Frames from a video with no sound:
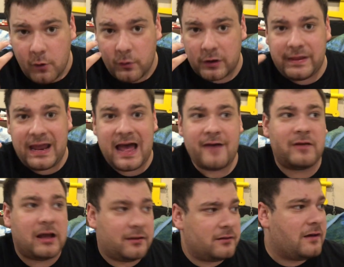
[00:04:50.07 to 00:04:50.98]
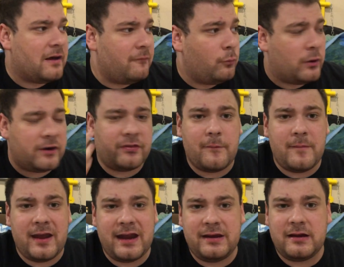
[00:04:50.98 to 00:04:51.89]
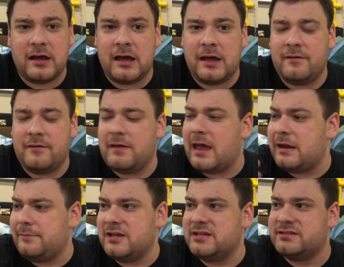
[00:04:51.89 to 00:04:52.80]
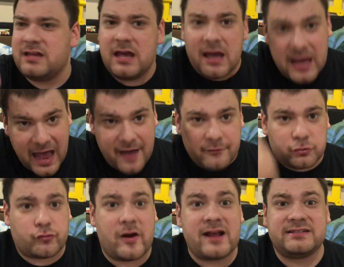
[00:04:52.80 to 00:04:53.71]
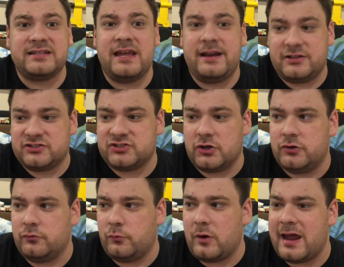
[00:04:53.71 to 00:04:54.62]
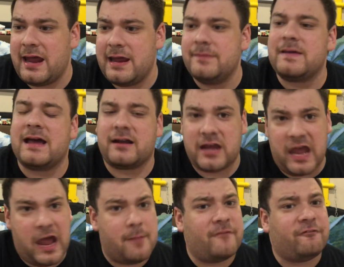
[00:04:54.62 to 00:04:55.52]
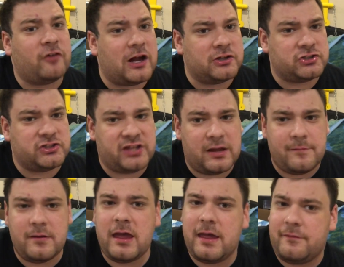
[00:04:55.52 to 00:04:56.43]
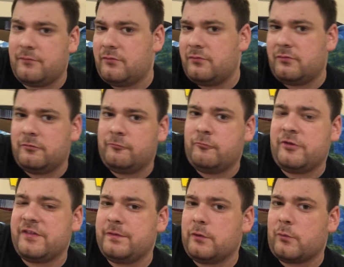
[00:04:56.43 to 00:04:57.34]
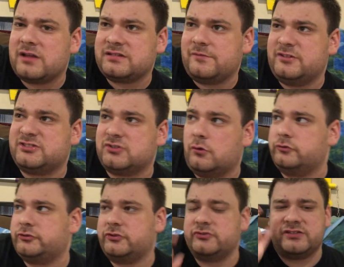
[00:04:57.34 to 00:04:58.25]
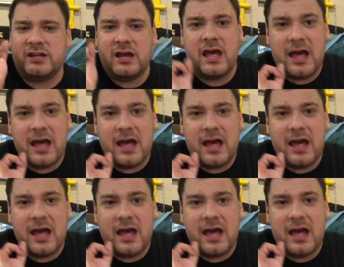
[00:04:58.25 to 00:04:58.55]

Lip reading: where they have one of the main enemies dressed in a certain way that camouflages him and within the rest of his soldiers.